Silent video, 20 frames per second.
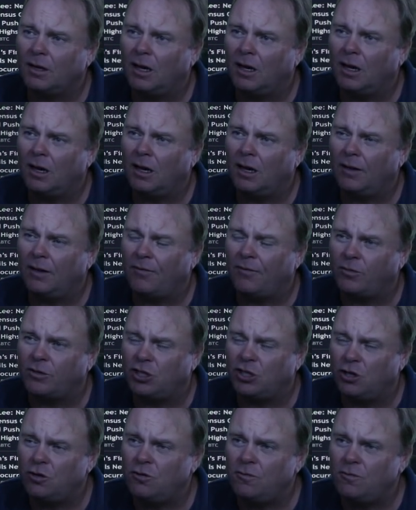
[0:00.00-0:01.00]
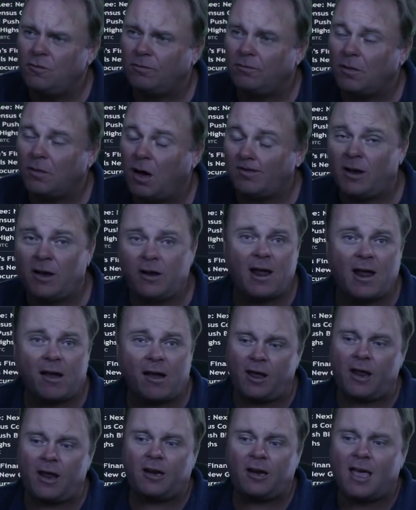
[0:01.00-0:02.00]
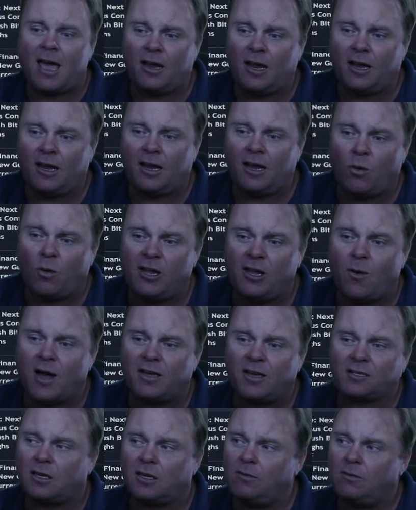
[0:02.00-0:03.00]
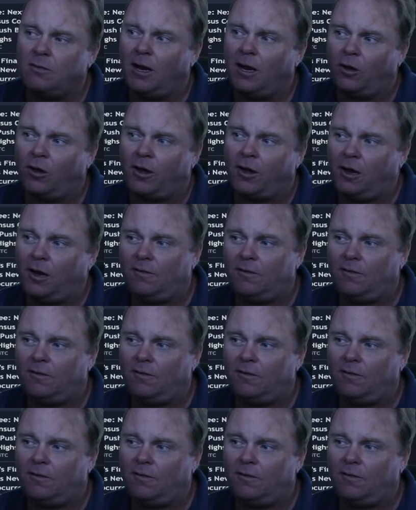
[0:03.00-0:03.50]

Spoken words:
if I was you, I mean, now, and again, are you asking me to look at it